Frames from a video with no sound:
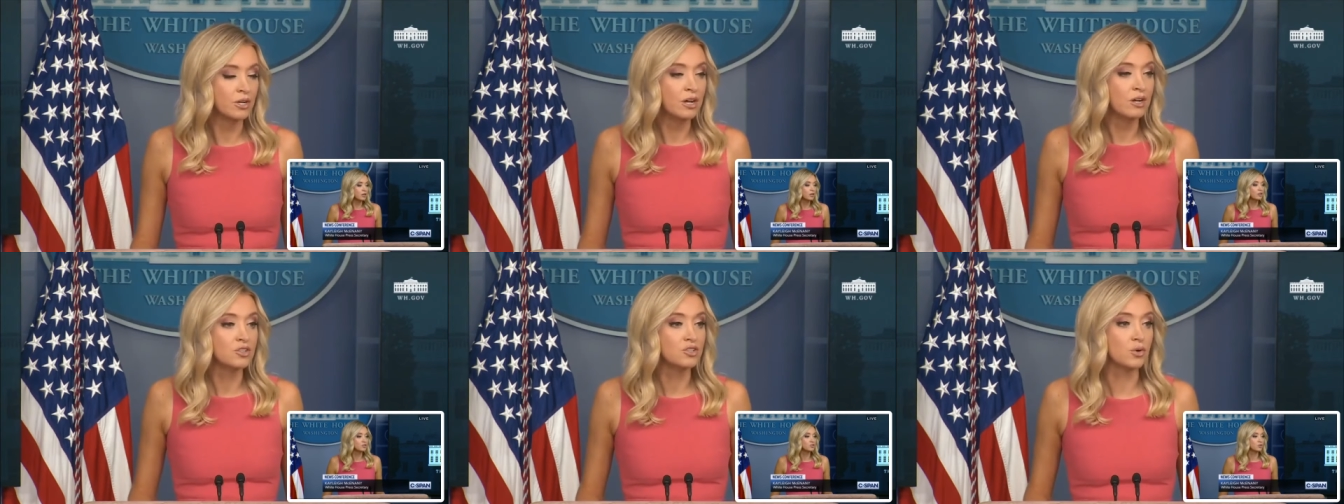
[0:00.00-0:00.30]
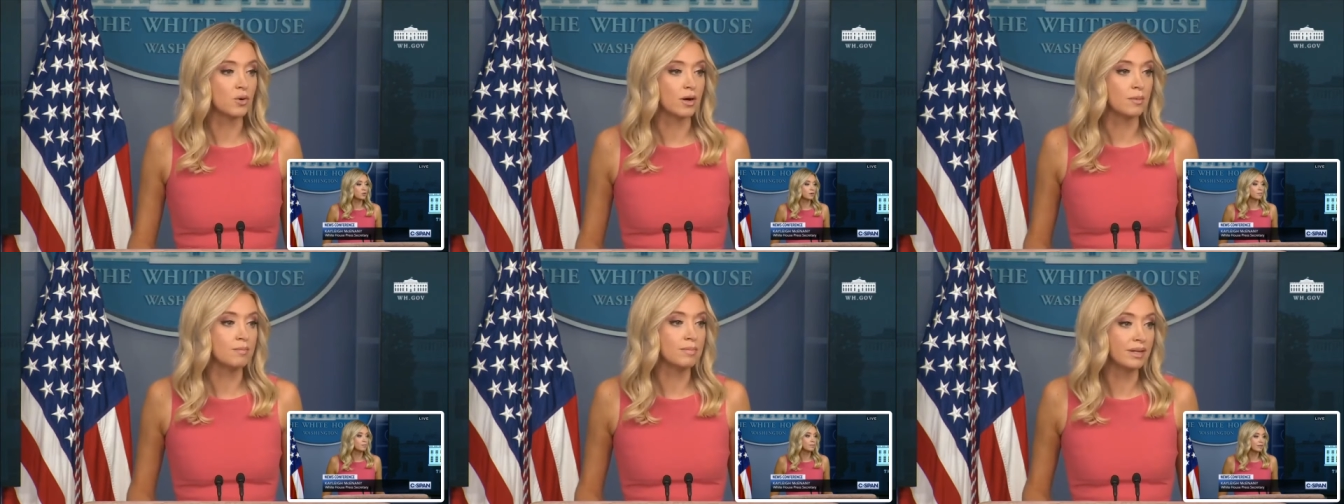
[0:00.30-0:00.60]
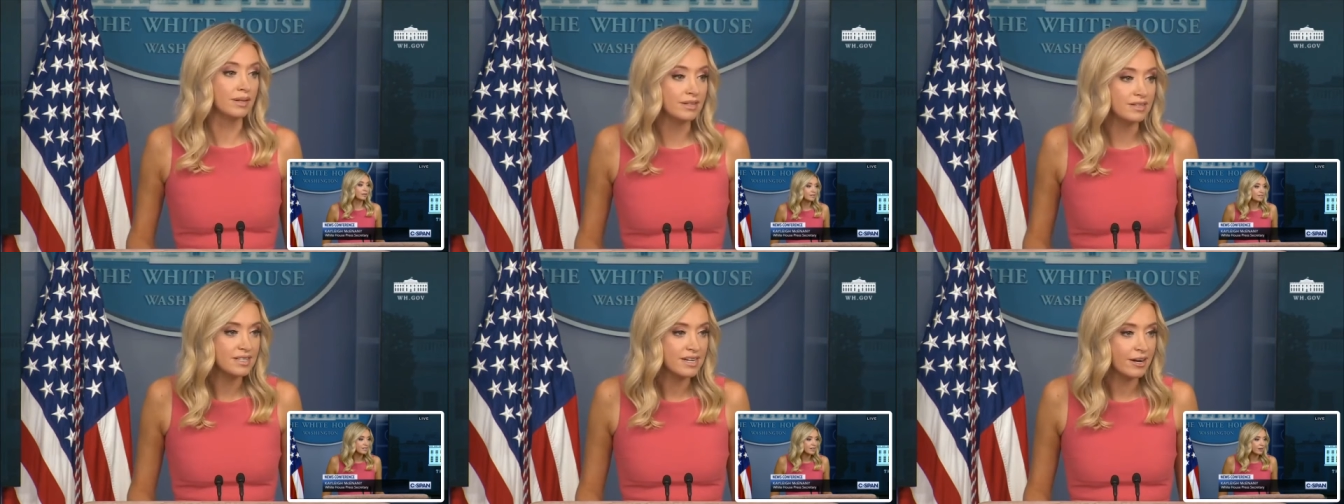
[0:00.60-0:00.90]
to our
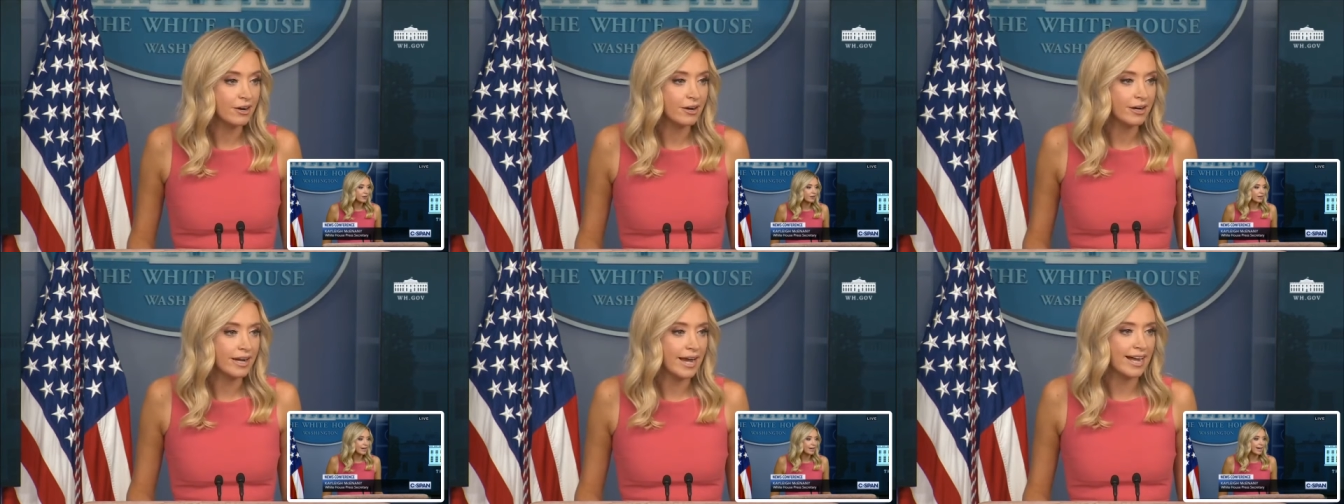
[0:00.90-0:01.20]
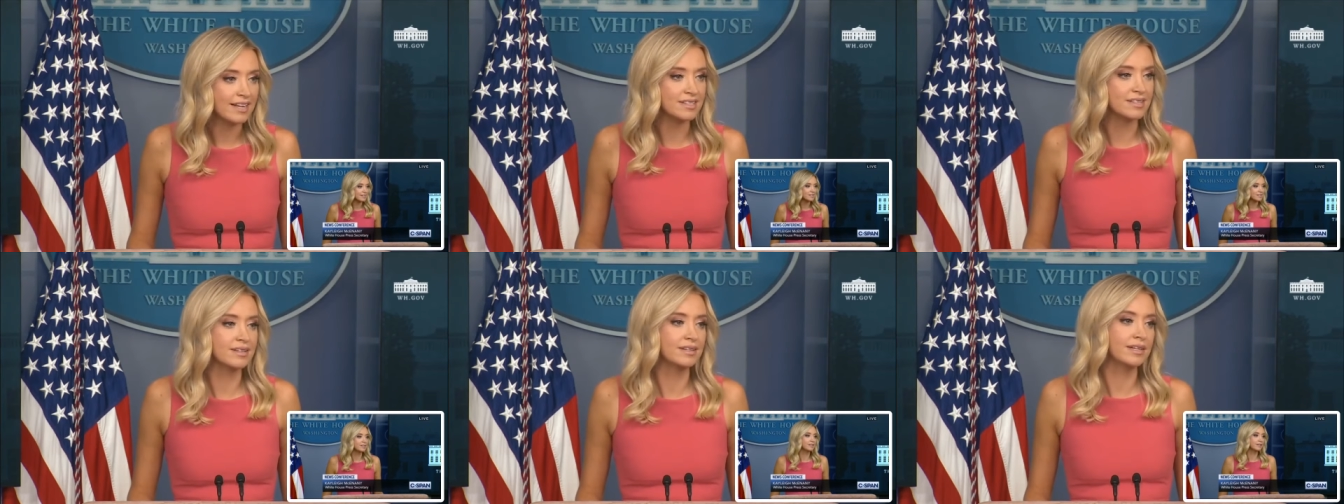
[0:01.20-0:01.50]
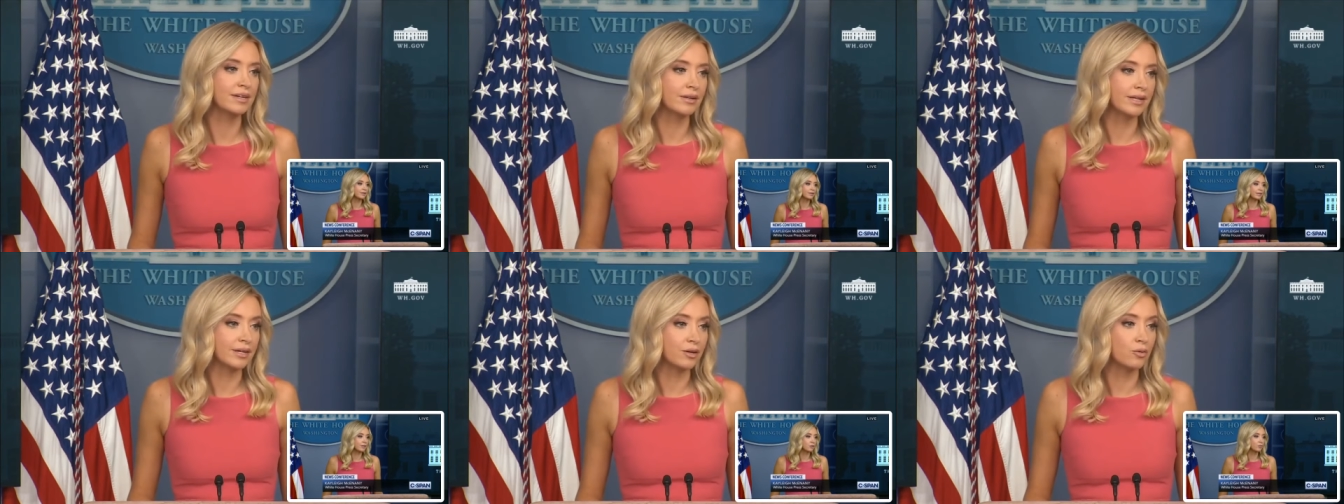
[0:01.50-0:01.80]
military as the
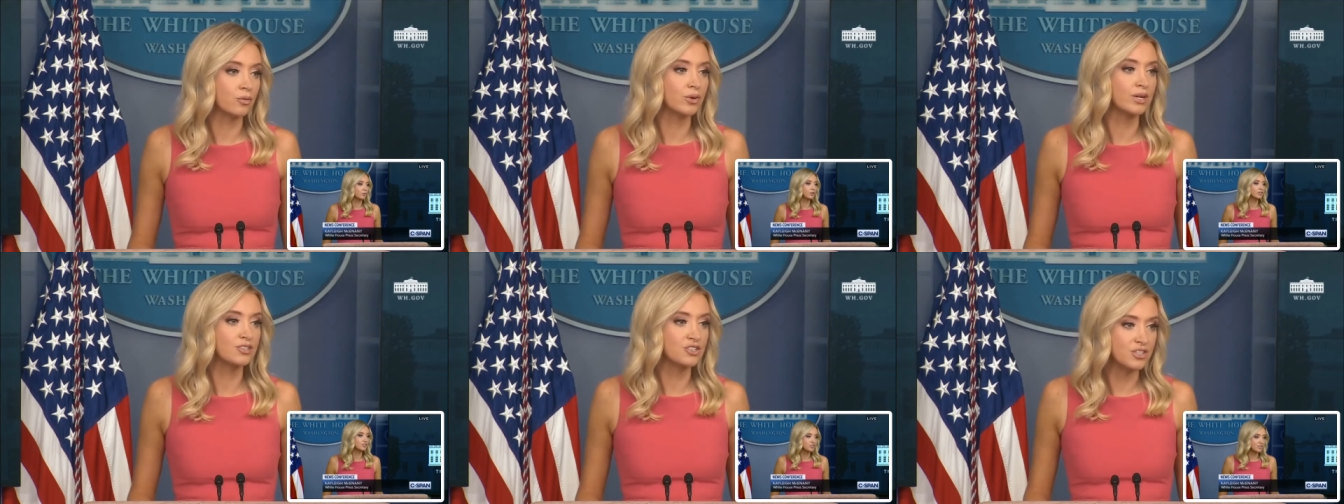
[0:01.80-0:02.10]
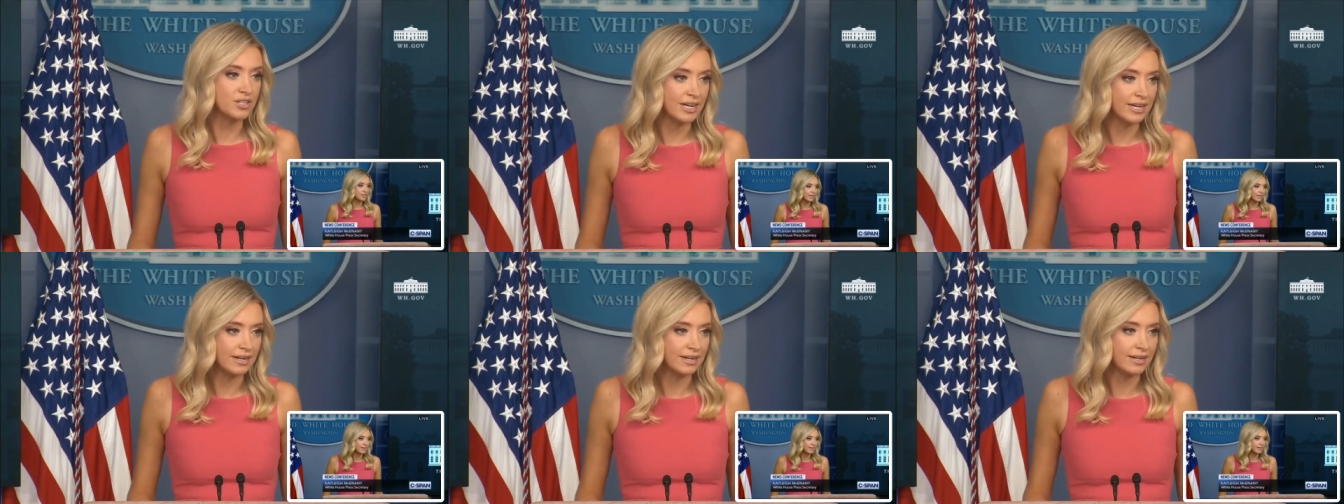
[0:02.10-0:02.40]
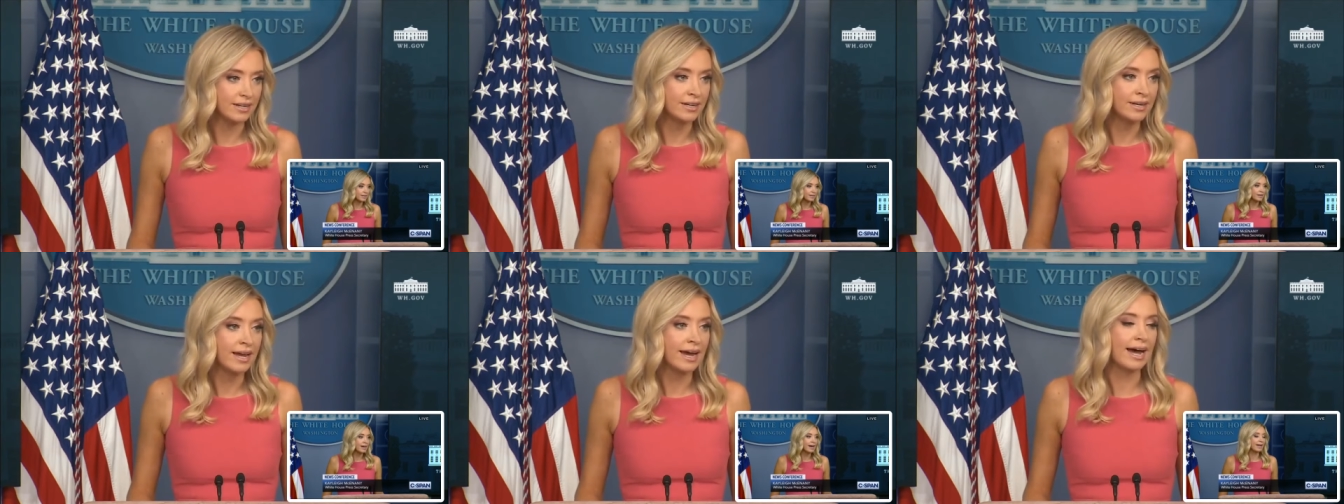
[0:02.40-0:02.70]
kneeling originated
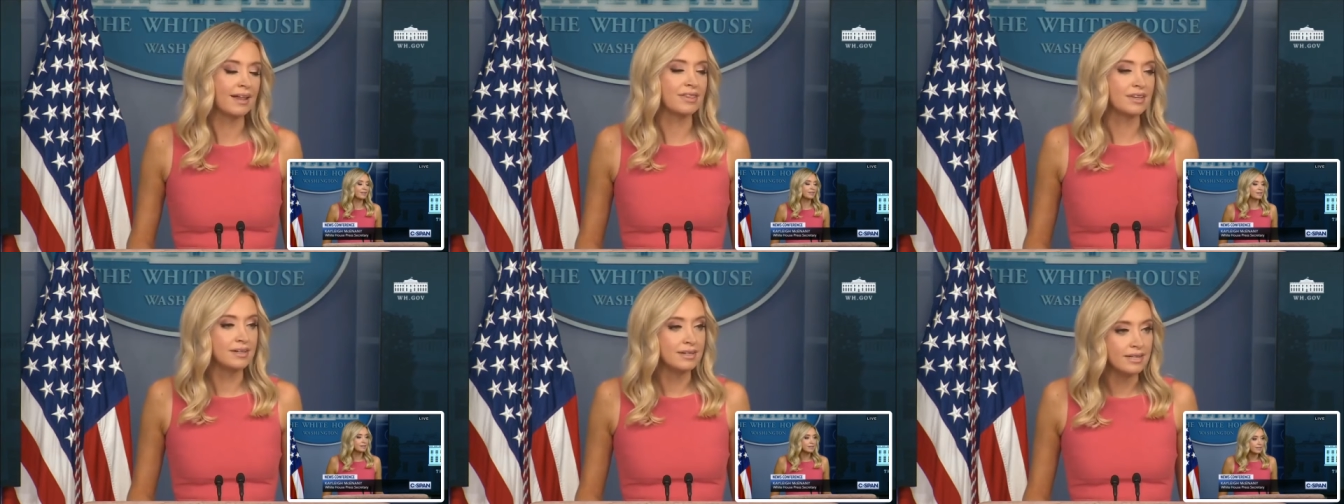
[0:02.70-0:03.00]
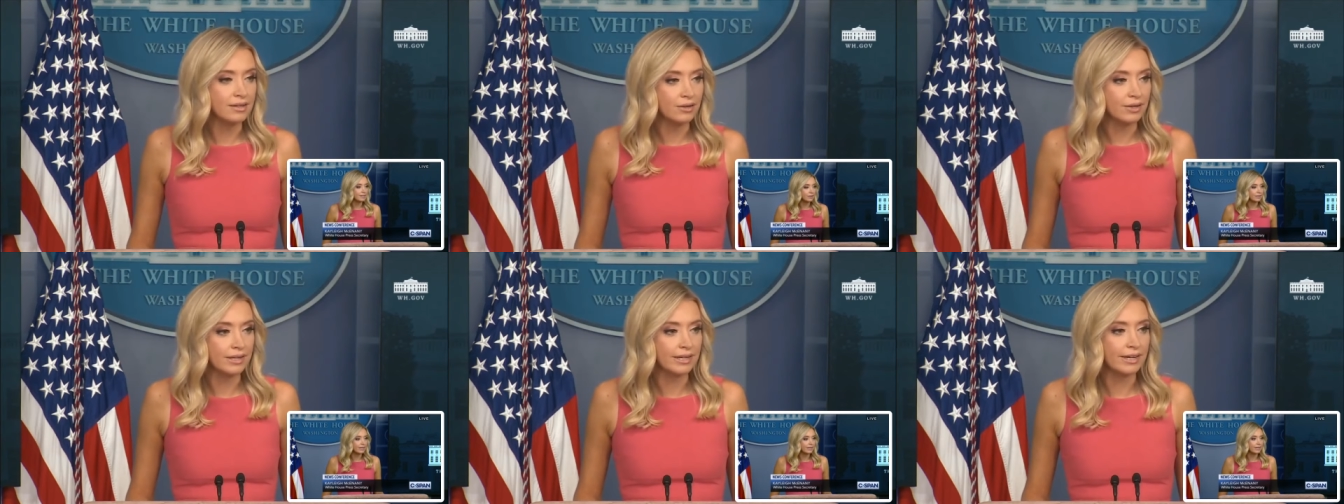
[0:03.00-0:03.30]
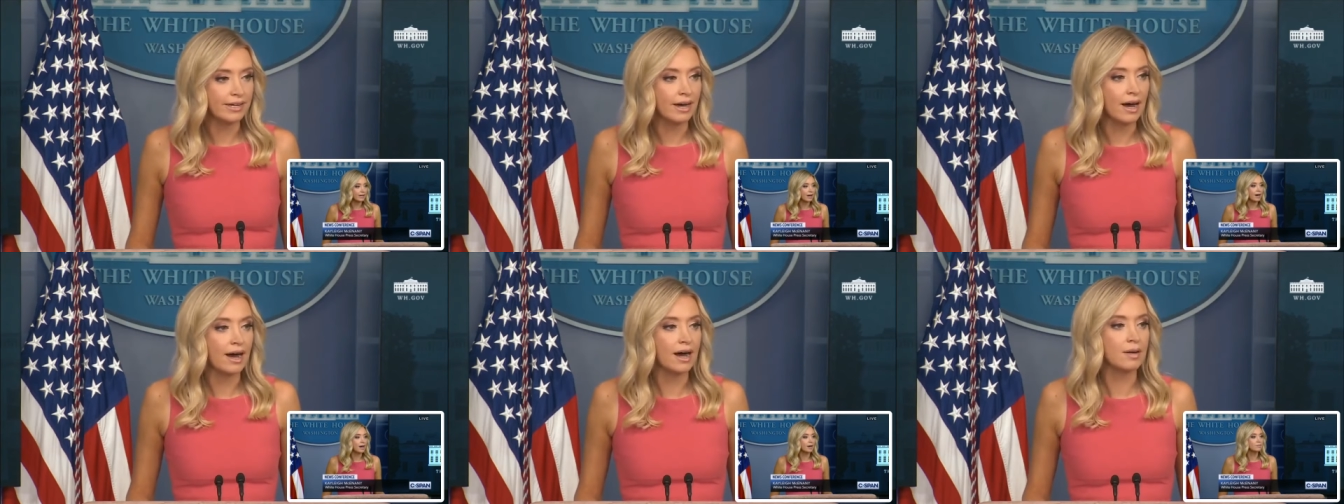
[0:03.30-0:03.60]
at the kneeling
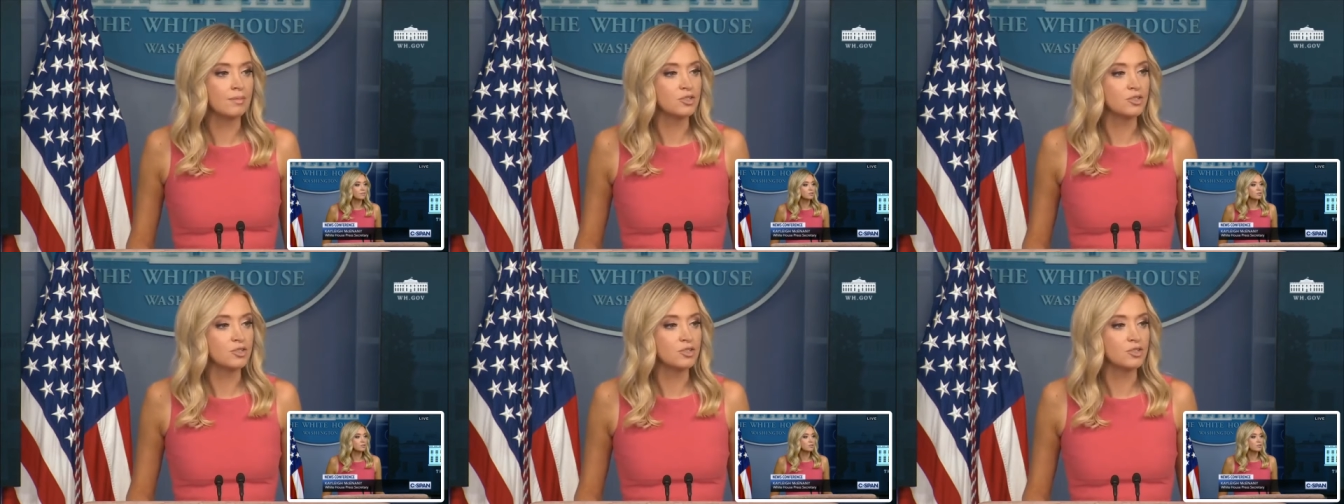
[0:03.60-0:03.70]
um,